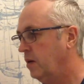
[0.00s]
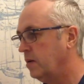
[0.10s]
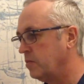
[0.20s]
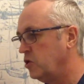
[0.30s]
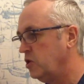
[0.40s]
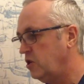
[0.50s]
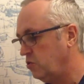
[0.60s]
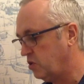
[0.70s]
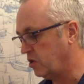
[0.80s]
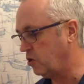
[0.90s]
I'm going to
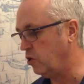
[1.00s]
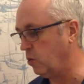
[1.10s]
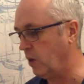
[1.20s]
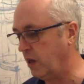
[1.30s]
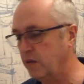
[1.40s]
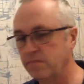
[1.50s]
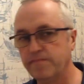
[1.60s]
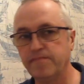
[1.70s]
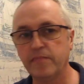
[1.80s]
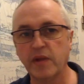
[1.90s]
use the cooling.
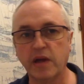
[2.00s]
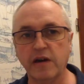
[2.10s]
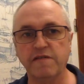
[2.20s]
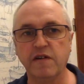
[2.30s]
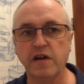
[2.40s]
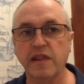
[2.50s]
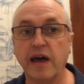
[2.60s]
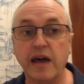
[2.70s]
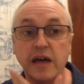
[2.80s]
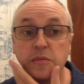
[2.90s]
I find
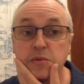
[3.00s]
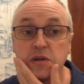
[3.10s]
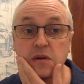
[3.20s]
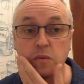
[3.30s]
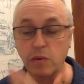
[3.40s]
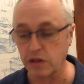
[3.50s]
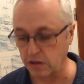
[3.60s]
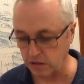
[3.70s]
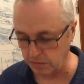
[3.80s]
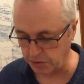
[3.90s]
that helps with
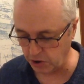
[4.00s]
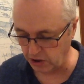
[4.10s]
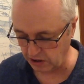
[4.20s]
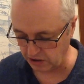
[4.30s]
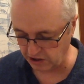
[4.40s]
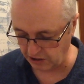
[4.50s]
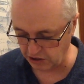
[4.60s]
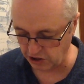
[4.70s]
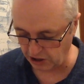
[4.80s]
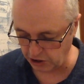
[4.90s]
the burning
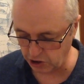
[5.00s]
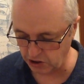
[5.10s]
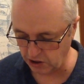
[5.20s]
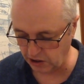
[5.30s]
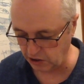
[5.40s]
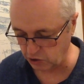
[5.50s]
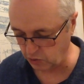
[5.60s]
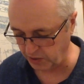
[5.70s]
sensation a little